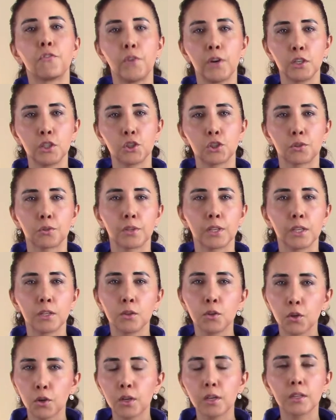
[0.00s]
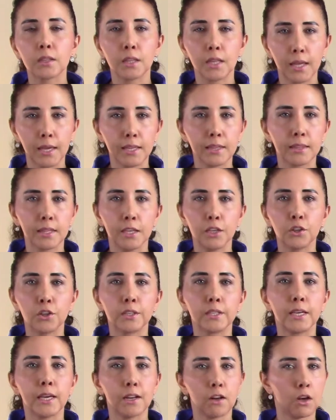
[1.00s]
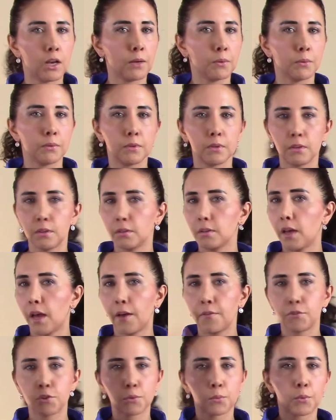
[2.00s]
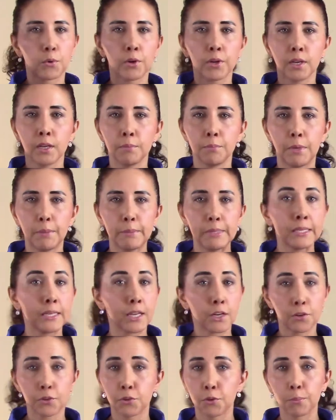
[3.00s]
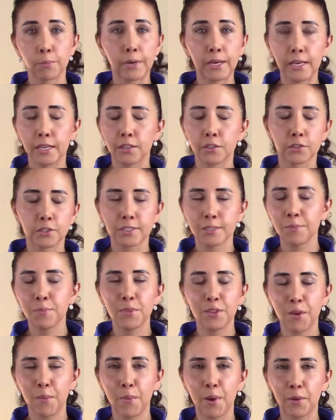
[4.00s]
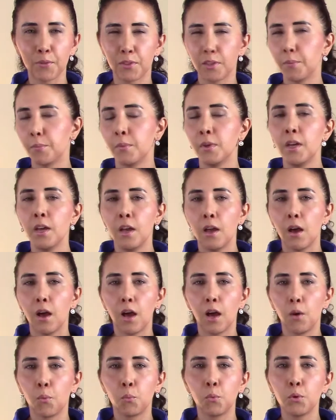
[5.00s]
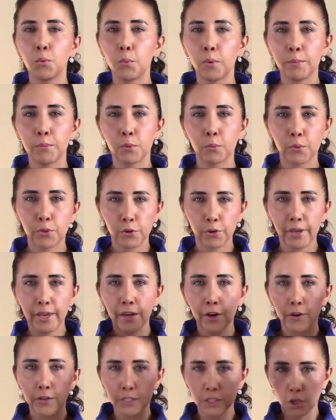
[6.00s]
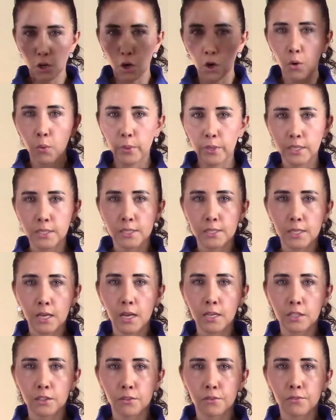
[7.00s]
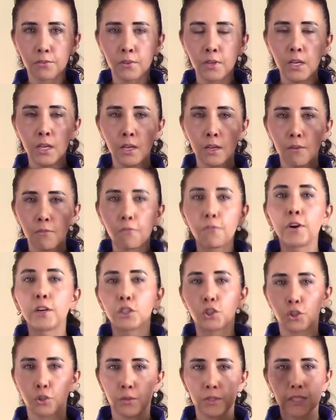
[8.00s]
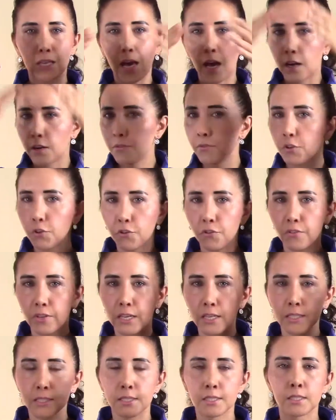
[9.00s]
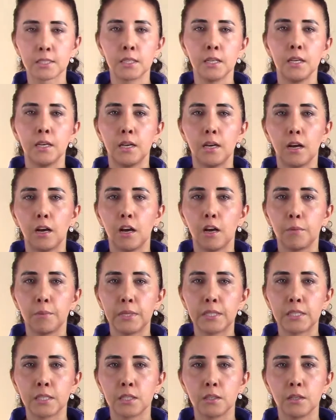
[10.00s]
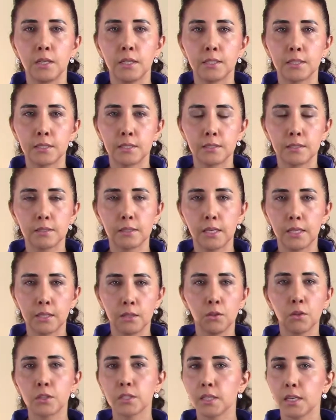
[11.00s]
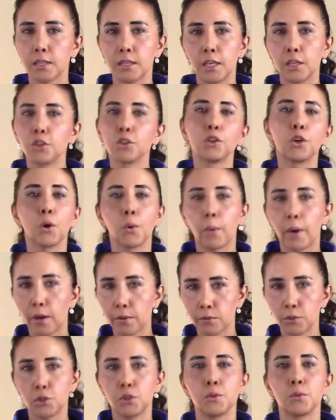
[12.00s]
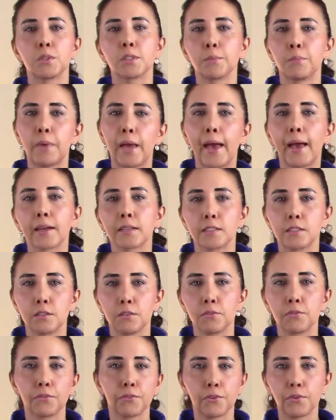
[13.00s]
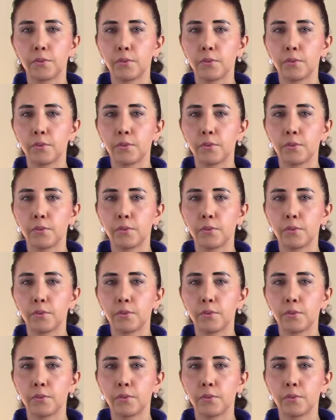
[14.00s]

functional. They look like they could get out after work and maybe get on their bike. There's something about them. Wood women with their hair, it's always kind of functional. It's out of their face. It looks like they could go out and do some active